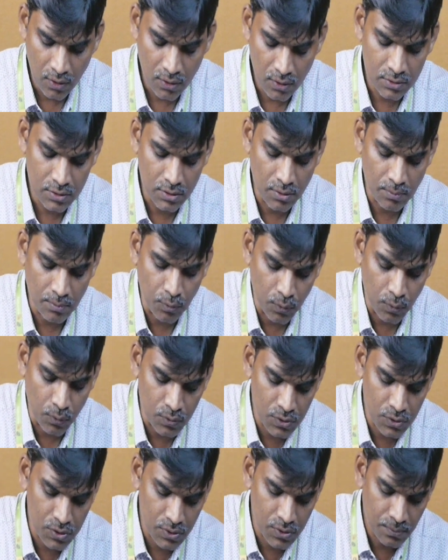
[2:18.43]

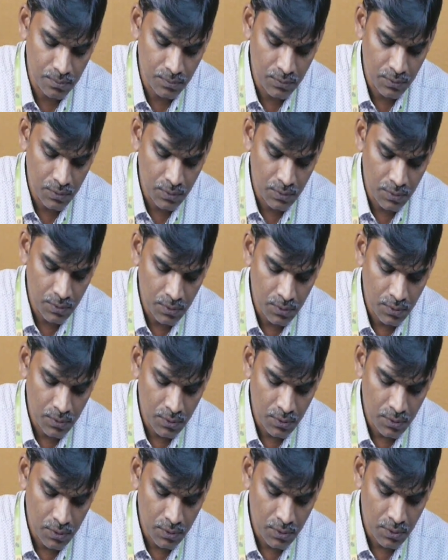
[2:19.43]
suppose
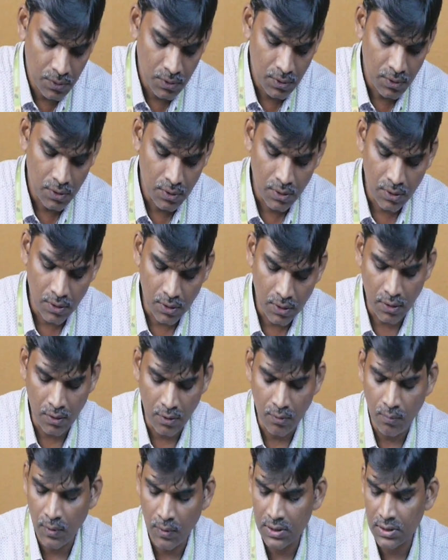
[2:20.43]

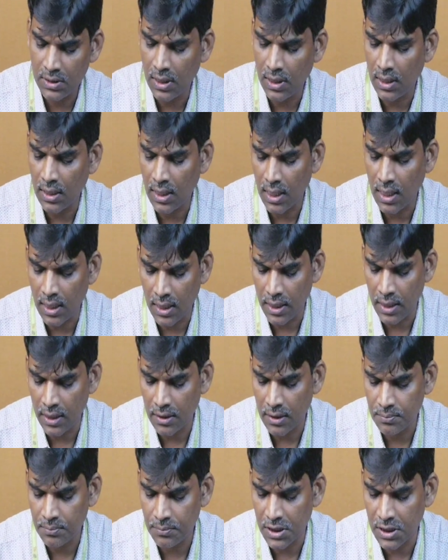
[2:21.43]
once the current rate
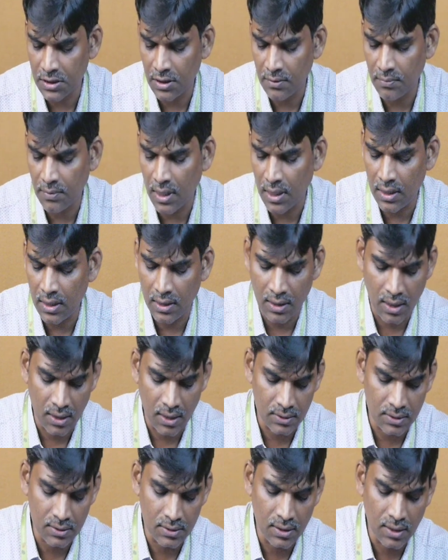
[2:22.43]
of change of current
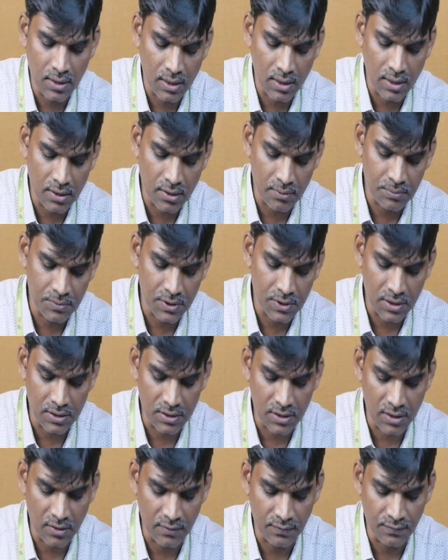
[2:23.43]
causes the rate of
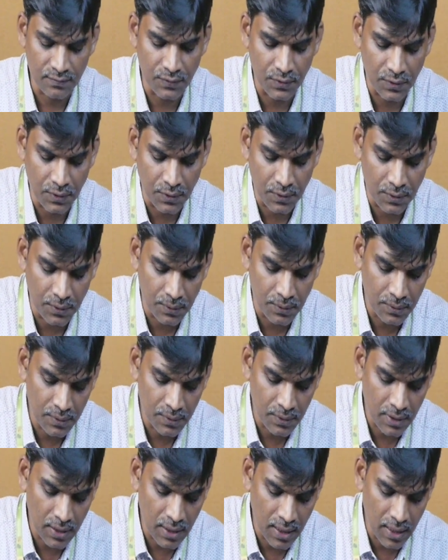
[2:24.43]
change of
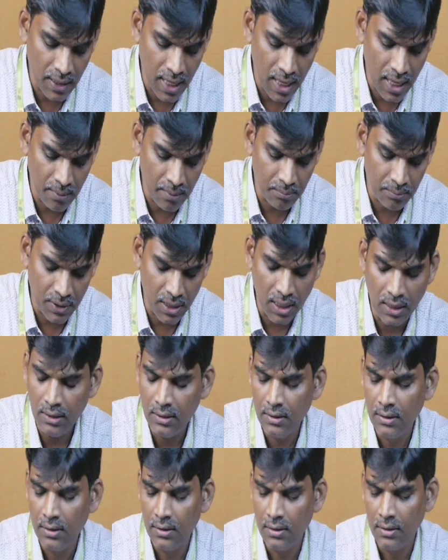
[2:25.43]
lambda.
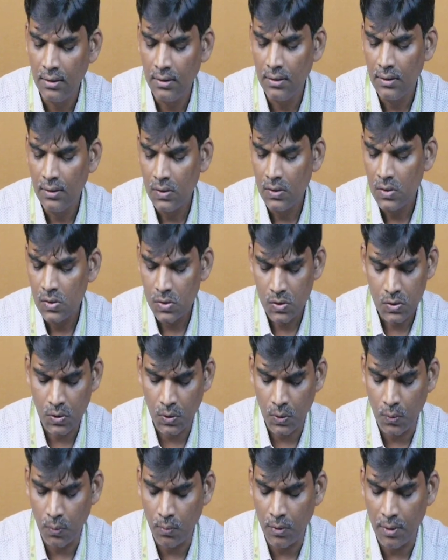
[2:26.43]

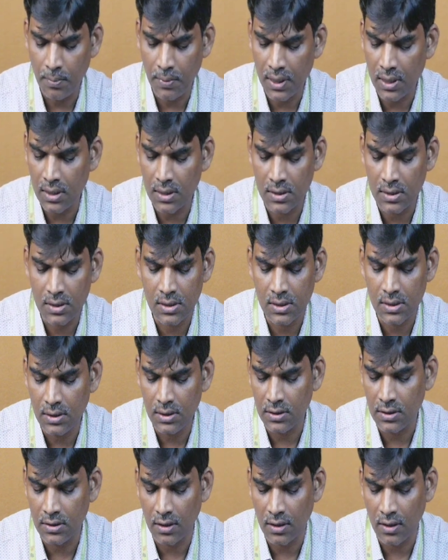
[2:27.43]
So, why? Because
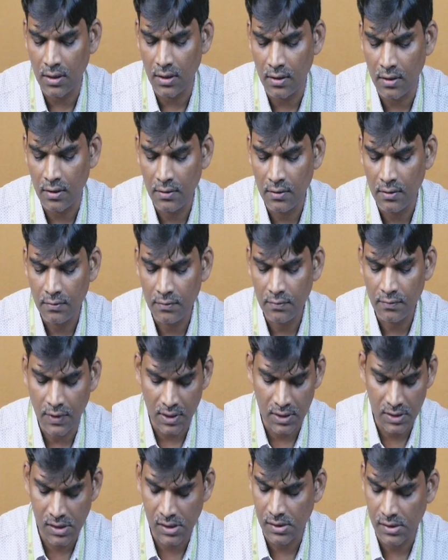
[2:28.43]
this is the
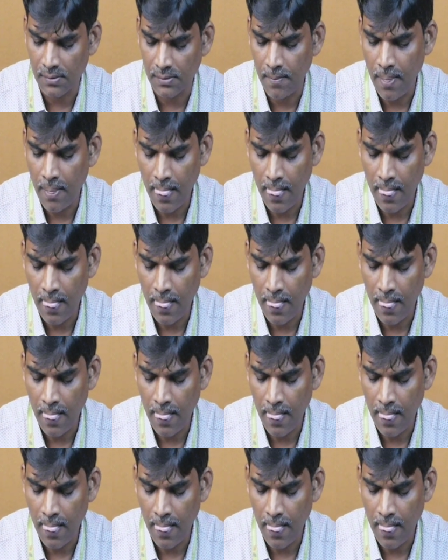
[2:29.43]
function.